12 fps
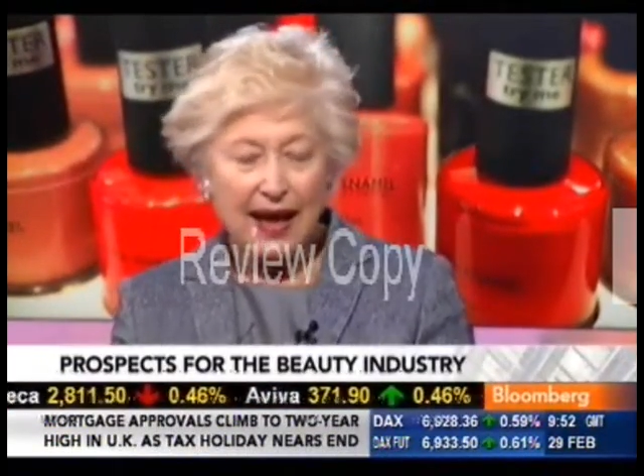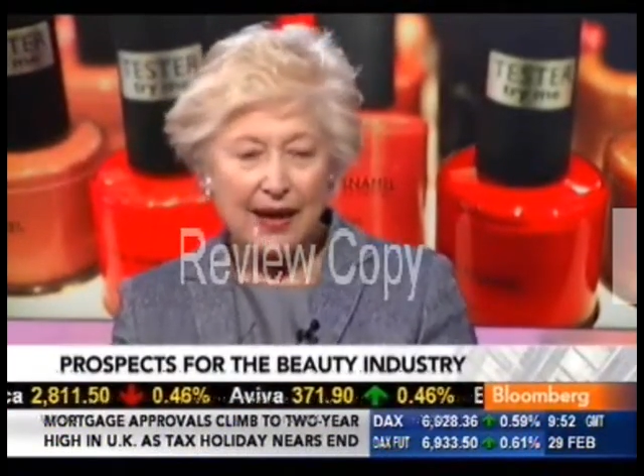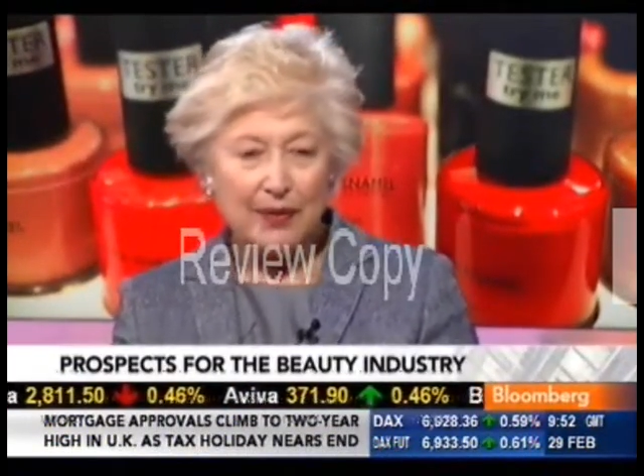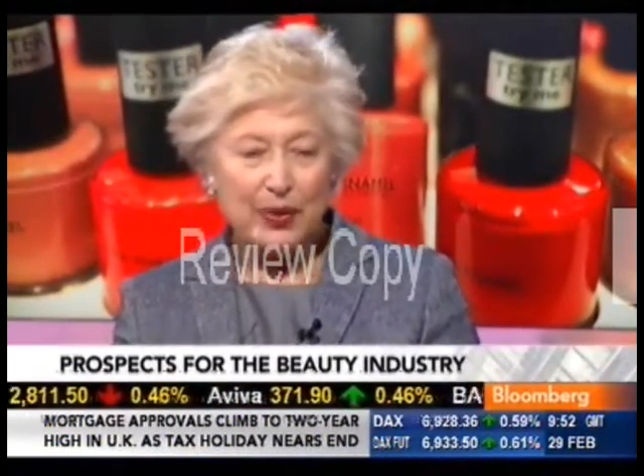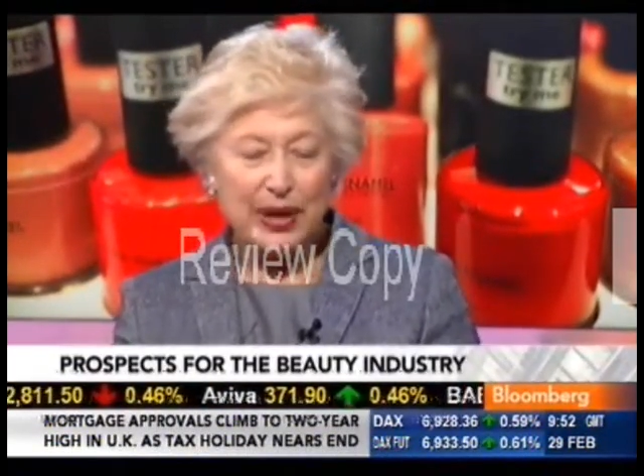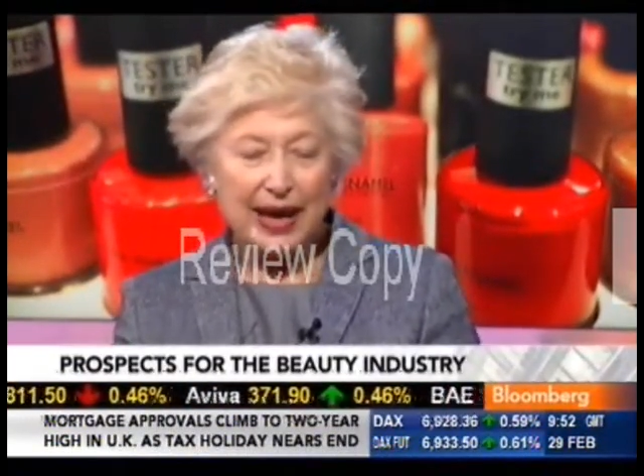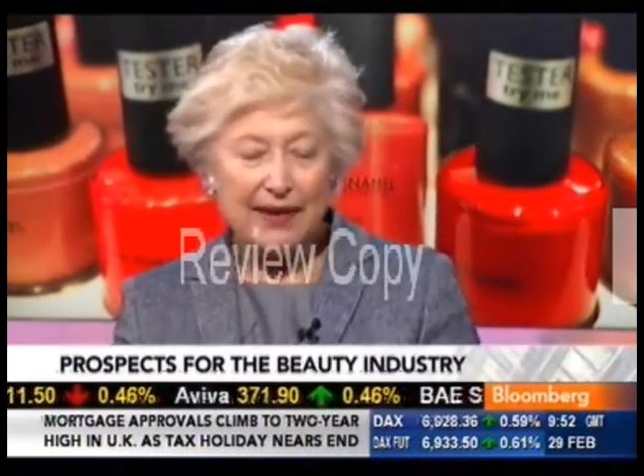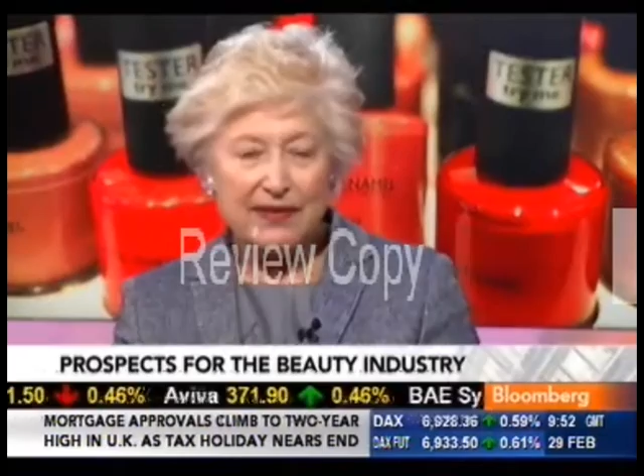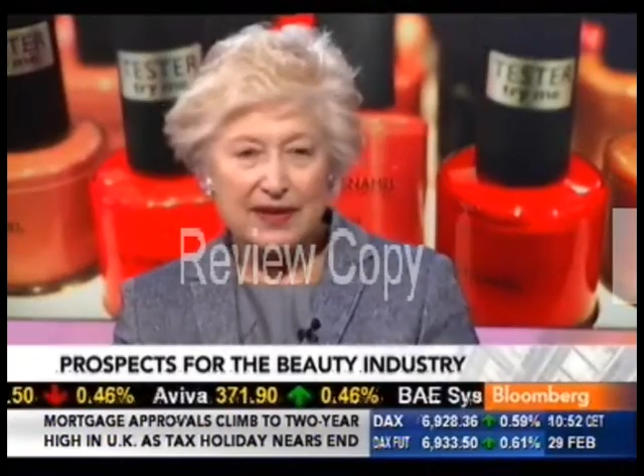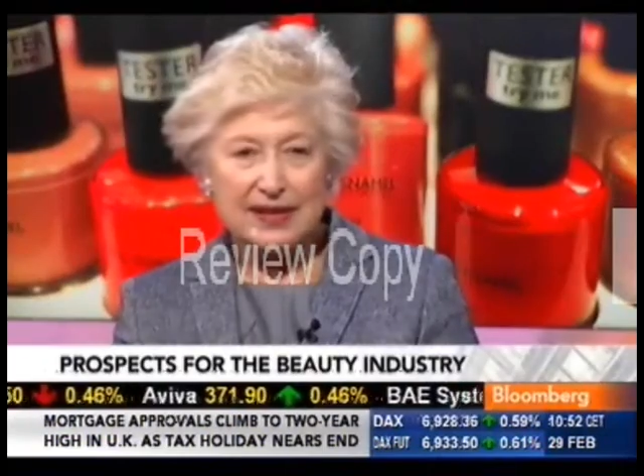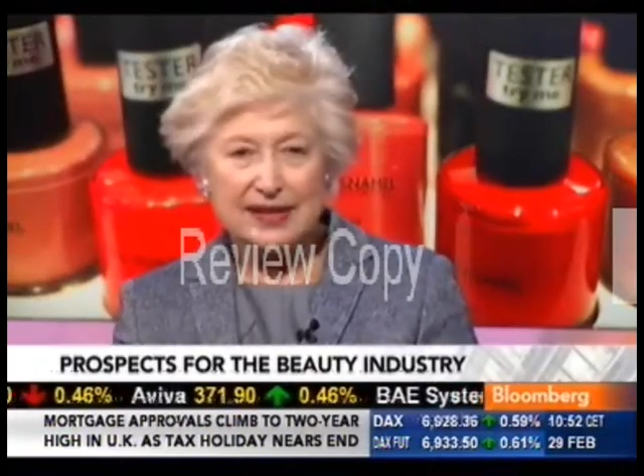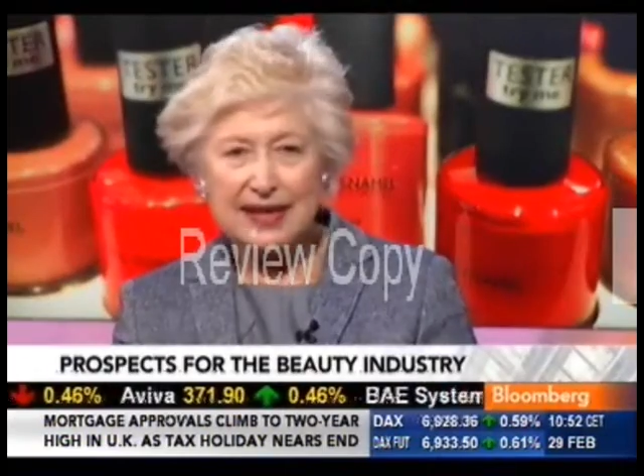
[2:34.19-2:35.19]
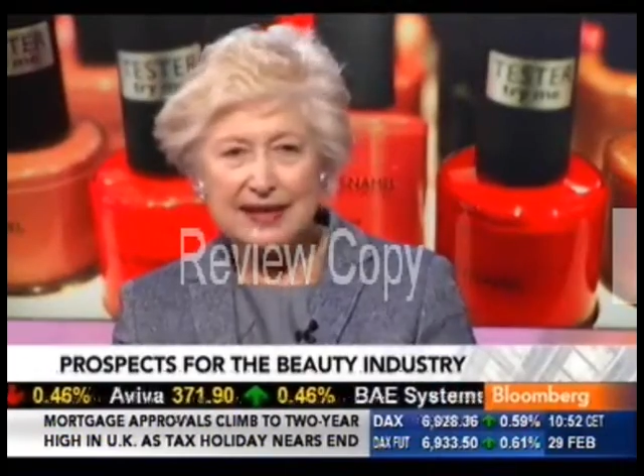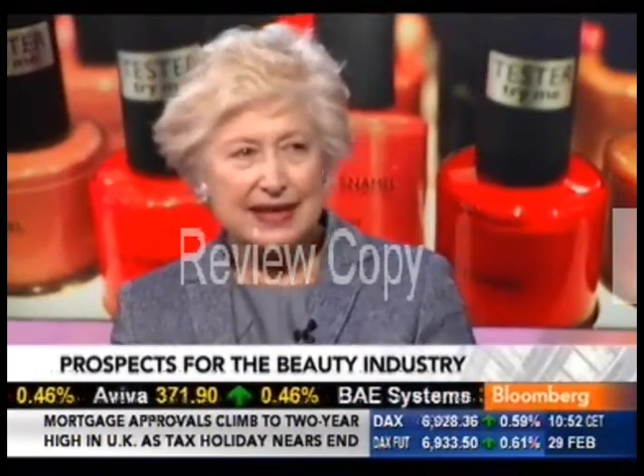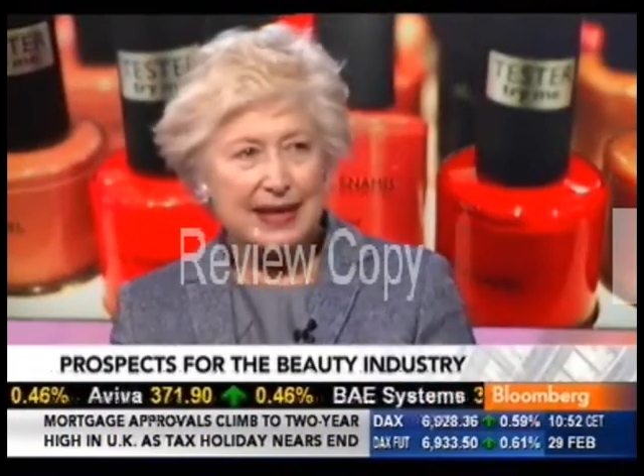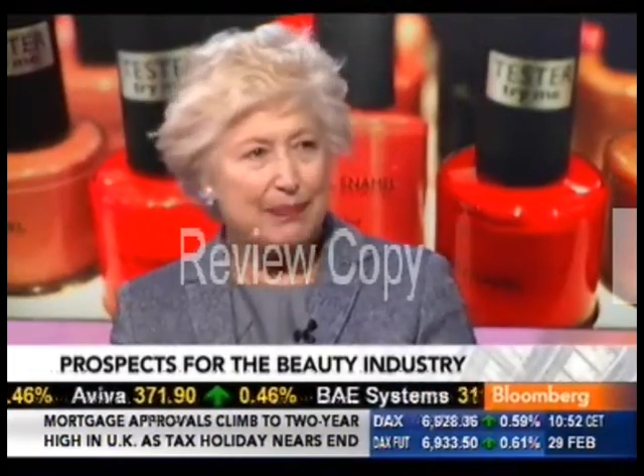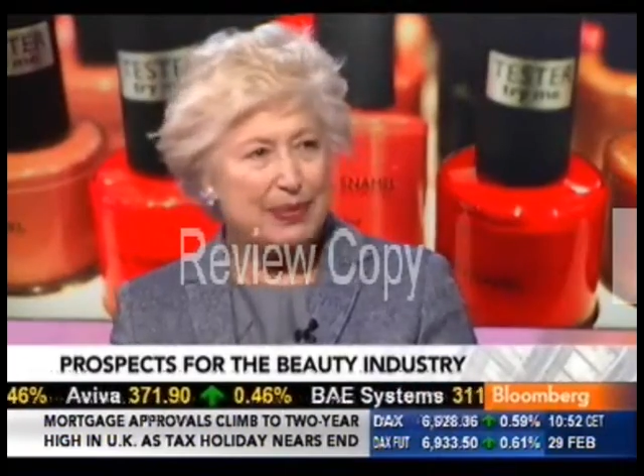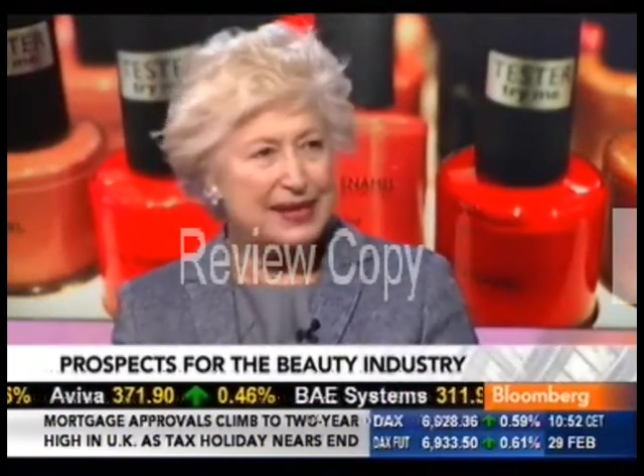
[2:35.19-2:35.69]
and we have a
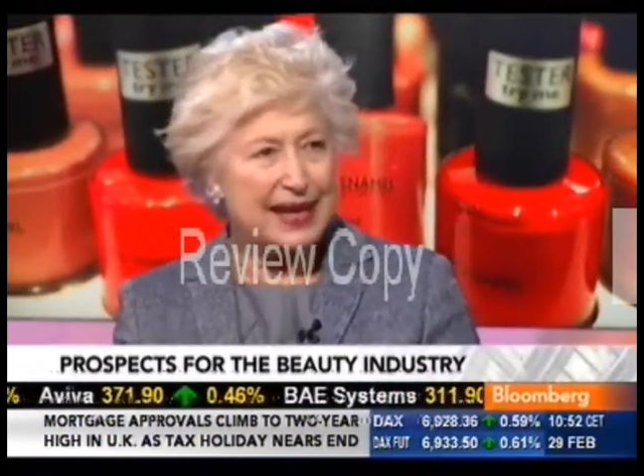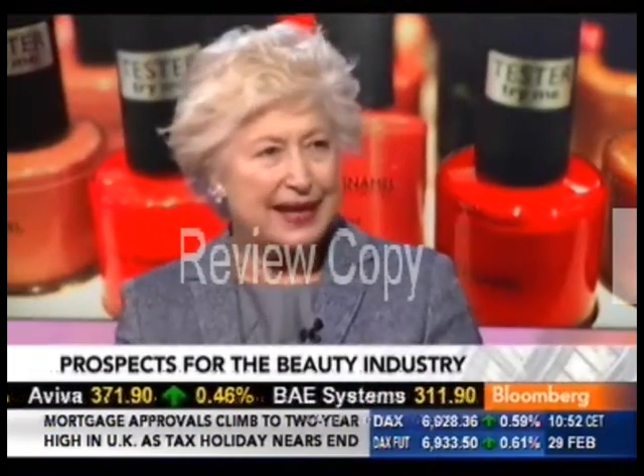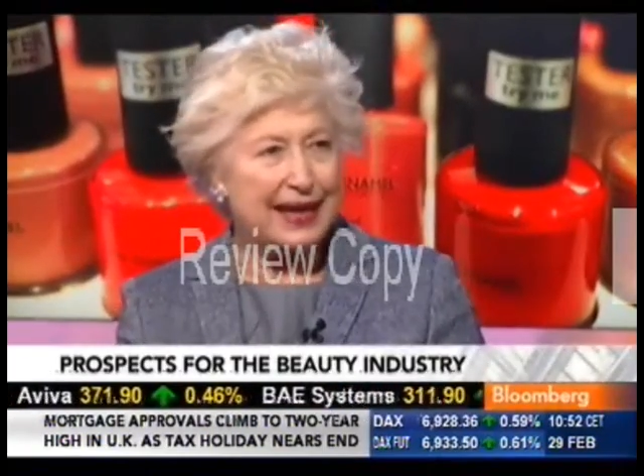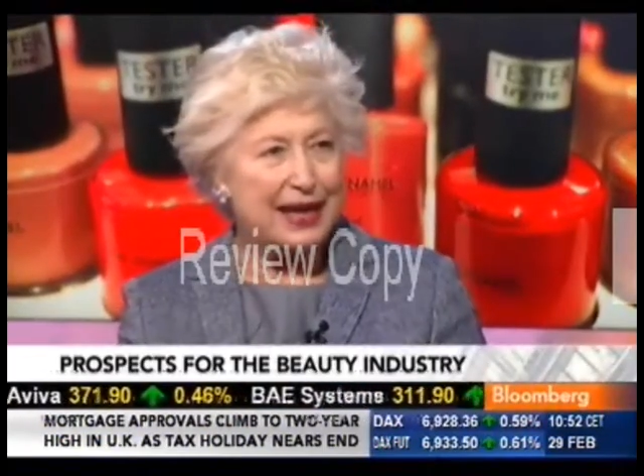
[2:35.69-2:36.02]
16%